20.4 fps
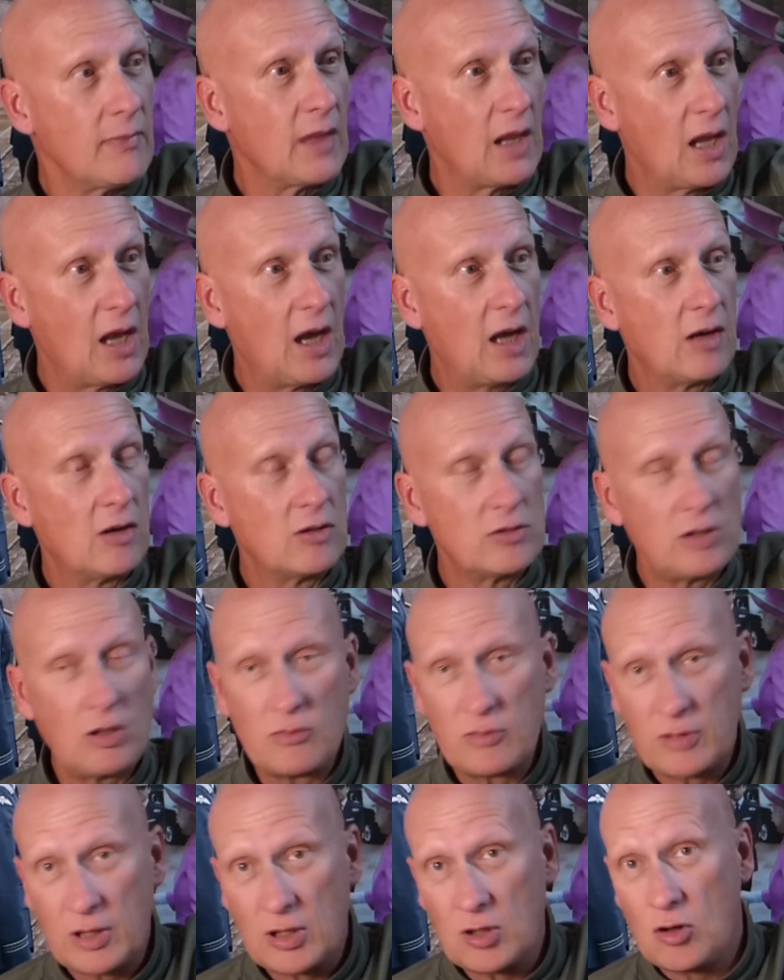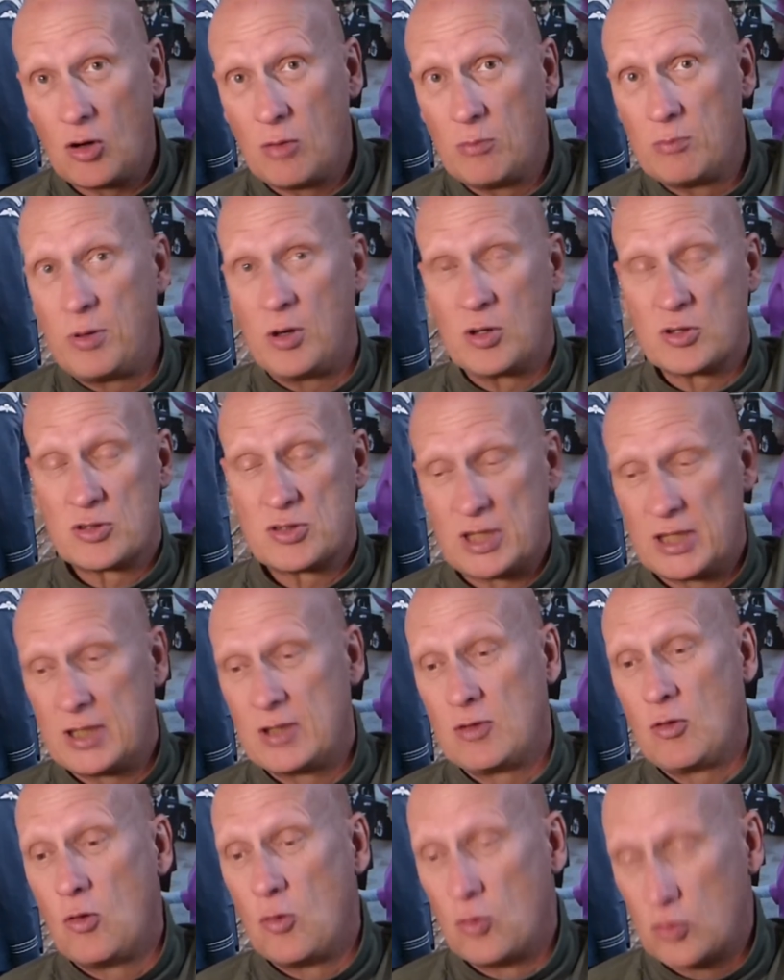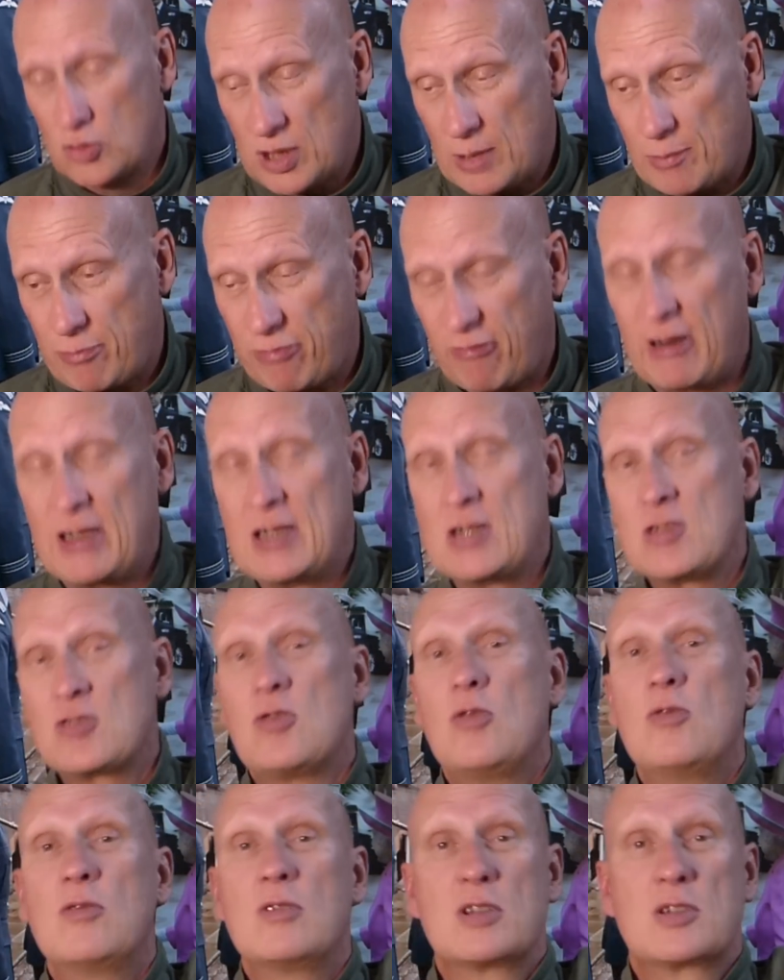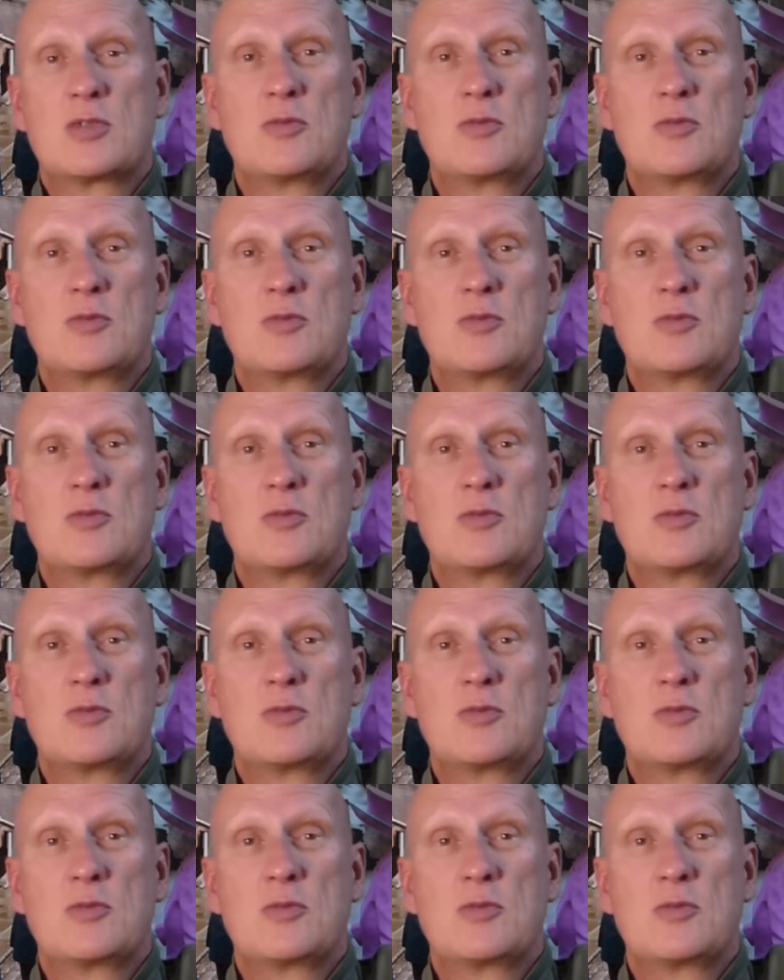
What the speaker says: And I don't think composting or separating toilets